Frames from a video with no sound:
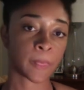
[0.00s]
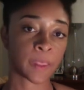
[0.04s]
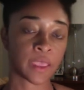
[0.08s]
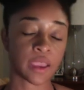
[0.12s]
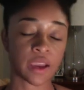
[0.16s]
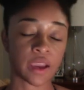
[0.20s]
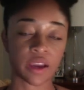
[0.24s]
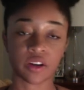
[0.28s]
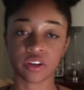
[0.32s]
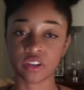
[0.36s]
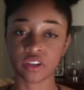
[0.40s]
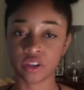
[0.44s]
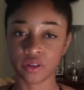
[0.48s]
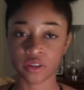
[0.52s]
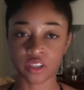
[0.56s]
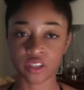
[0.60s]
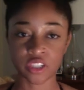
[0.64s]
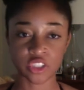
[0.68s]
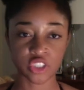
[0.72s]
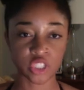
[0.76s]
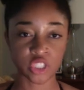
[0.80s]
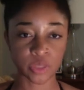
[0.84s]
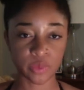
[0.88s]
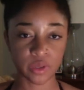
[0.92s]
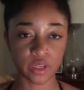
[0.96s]
I don't know, a
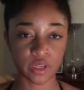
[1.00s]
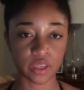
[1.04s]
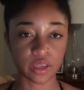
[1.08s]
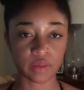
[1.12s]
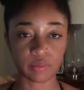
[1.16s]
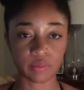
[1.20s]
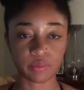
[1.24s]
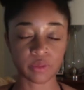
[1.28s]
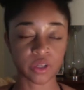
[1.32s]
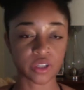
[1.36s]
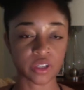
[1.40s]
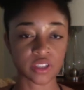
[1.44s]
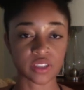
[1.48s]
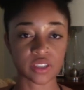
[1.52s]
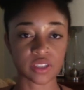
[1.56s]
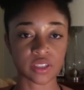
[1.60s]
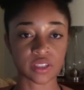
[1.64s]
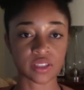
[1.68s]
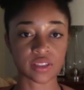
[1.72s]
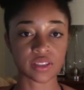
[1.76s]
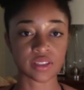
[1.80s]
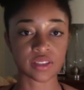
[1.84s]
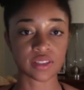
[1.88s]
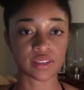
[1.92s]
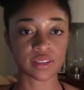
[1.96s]
contributing person
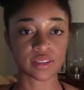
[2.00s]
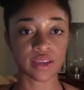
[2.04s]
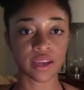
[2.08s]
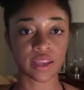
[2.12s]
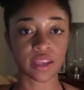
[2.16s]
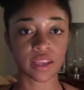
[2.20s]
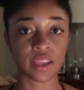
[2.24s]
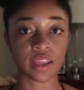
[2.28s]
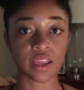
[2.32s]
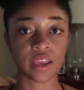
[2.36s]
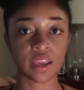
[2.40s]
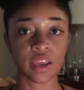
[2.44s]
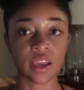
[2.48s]
in society.